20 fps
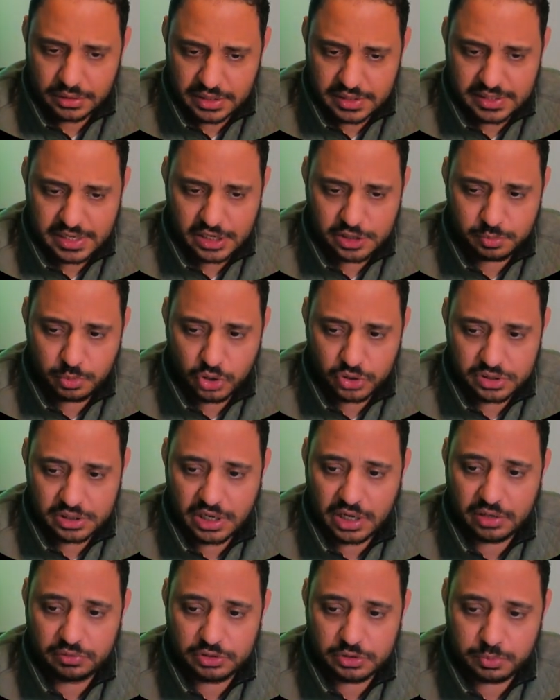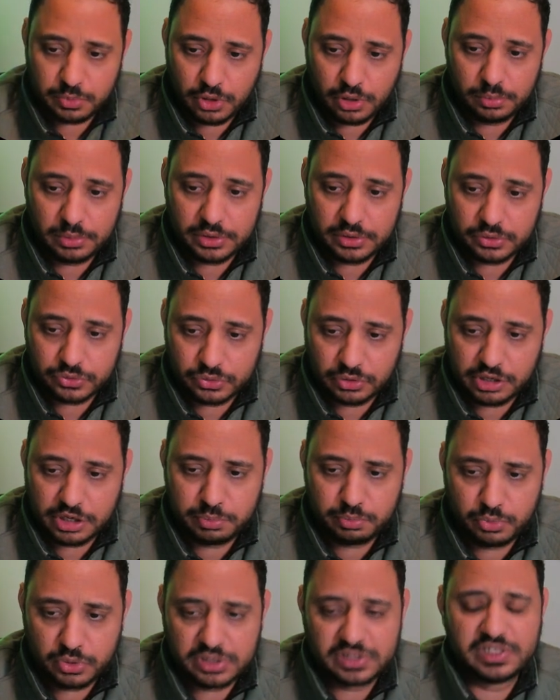this Xbox Live is probably the
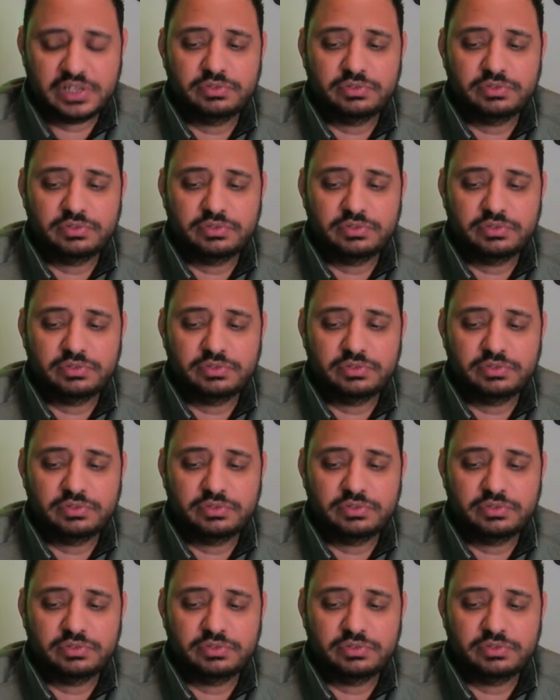13.7